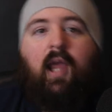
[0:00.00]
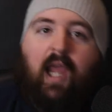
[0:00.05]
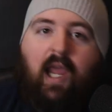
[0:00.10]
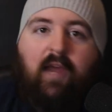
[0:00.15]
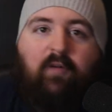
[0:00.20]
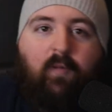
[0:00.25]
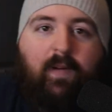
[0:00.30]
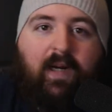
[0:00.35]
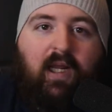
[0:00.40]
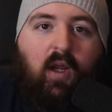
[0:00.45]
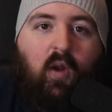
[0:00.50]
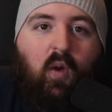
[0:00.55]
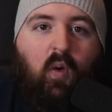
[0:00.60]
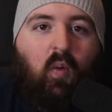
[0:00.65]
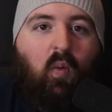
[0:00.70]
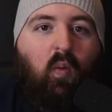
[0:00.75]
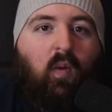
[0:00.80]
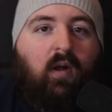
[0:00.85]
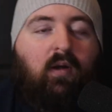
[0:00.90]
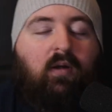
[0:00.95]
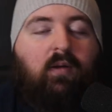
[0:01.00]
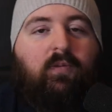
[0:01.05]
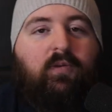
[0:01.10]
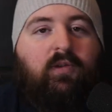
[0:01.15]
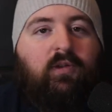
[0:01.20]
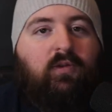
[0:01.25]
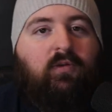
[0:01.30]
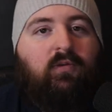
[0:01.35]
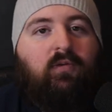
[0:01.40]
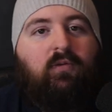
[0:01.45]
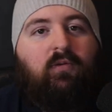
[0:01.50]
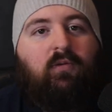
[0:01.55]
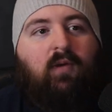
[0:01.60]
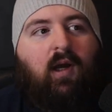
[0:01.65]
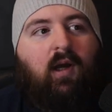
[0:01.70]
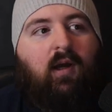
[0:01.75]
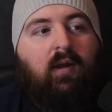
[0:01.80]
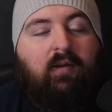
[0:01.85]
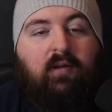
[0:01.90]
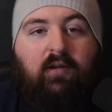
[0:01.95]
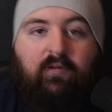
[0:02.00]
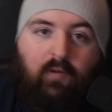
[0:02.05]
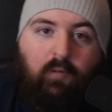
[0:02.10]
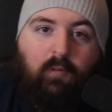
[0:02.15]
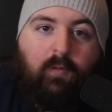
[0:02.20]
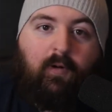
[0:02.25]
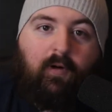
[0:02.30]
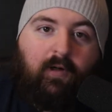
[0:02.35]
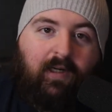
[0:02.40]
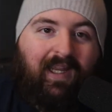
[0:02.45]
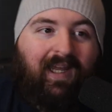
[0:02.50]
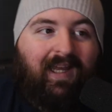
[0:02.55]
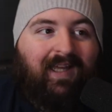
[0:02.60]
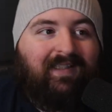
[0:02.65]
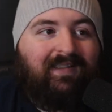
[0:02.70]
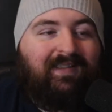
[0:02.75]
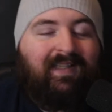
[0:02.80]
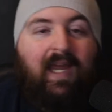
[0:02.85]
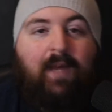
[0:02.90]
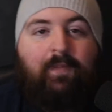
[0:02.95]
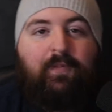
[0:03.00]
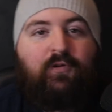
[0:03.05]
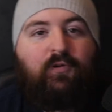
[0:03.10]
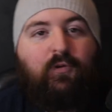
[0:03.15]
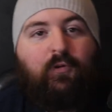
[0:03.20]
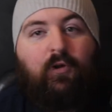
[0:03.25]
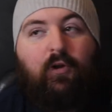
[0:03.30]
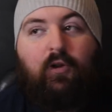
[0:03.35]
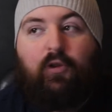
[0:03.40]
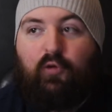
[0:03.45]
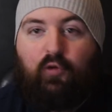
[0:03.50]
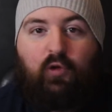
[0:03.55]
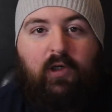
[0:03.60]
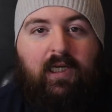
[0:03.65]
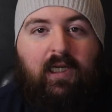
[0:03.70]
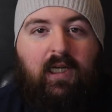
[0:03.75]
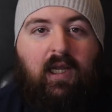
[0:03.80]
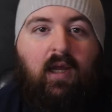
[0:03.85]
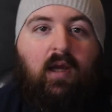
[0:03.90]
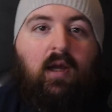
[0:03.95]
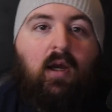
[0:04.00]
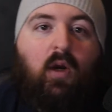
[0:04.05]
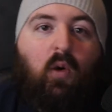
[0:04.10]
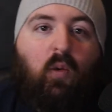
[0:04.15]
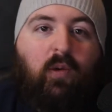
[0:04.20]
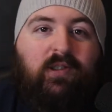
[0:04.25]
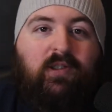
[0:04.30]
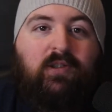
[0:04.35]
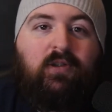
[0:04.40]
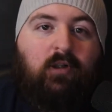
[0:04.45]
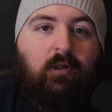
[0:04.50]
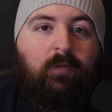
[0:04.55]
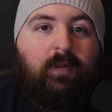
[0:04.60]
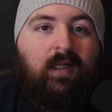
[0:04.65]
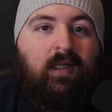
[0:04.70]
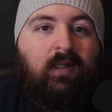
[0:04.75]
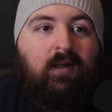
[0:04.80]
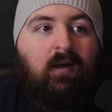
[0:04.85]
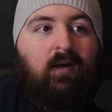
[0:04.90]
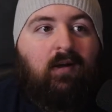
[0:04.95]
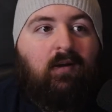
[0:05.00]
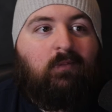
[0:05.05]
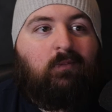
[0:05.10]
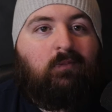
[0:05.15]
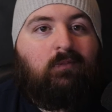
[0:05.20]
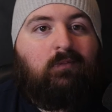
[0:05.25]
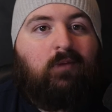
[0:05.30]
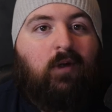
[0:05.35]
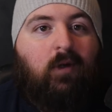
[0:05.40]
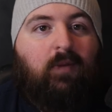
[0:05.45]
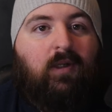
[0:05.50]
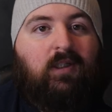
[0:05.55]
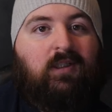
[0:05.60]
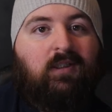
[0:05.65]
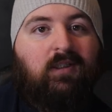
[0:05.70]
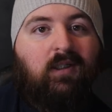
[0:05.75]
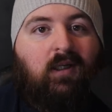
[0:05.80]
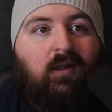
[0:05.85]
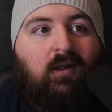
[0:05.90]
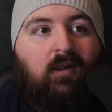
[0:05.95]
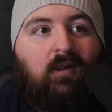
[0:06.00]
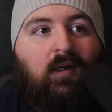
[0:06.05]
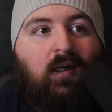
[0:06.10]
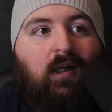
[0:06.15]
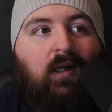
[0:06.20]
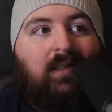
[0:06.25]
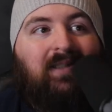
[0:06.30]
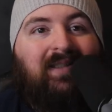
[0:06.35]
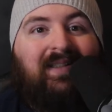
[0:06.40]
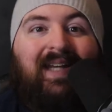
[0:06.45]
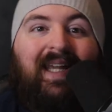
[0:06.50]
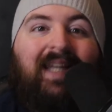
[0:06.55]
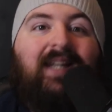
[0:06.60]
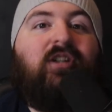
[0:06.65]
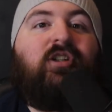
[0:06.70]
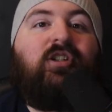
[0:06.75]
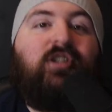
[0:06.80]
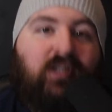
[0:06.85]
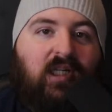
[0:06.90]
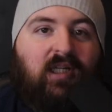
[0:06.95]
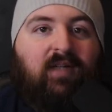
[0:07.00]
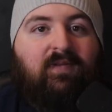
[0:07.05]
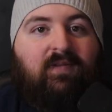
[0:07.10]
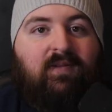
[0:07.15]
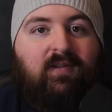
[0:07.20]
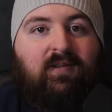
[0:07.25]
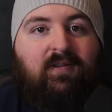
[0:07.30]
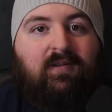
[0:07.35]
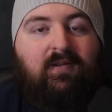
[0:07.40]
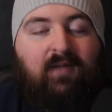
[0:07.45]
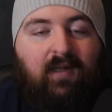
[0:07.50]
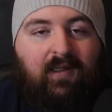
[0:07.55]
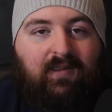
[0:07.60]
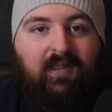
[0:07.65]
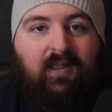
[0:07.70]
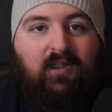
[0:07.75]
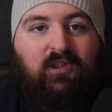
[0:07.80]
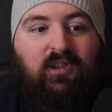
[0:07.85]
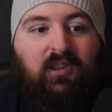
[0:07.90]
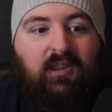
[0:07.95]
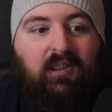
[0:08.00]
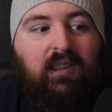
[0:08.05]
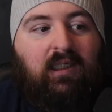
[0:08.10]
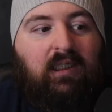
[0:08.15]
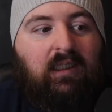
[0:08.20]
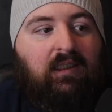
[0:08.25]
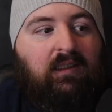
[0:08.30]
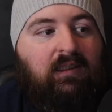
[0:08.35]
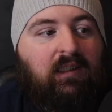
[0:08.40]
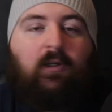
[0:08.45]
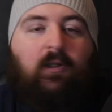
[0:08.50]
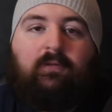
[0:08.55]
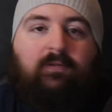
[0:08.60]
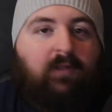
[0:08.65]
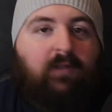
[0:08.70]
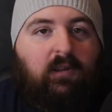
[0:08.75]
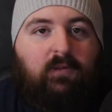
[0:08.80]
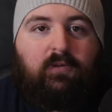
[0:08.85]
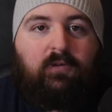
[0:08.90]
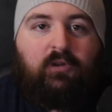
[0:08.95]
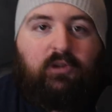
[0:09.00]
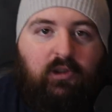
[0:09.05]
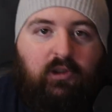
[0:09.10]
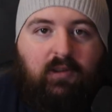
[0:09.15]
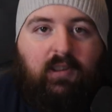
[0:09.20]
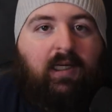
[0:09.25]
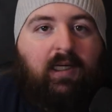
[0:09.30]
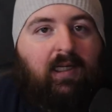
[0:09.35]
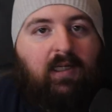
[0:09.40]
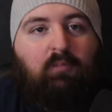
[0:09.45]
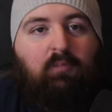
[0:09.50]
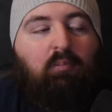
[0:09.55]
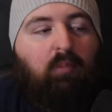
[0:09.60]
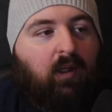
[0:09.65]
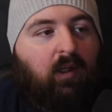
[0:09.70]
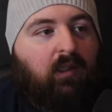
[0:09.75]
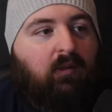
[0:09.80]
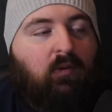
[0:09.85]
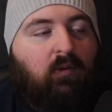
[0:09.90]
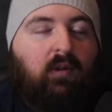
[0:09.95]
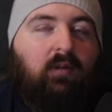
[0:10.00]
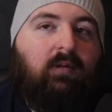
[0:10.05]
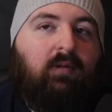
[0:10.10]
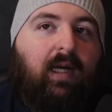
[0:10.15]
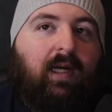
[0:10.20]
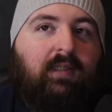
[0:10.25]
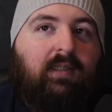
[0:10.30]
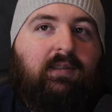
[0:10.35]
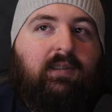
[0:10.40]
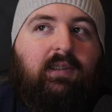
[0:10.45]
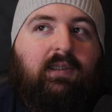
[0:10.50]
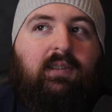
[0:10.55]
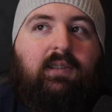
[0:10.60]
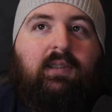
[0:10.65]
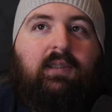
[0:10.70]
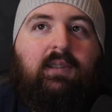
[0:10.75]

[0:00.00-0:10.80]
Hey everybody, welcome to the November podcast, episode 3, which is going to be pretty much a night shift edition. Not filmed during the night, but, well, actually,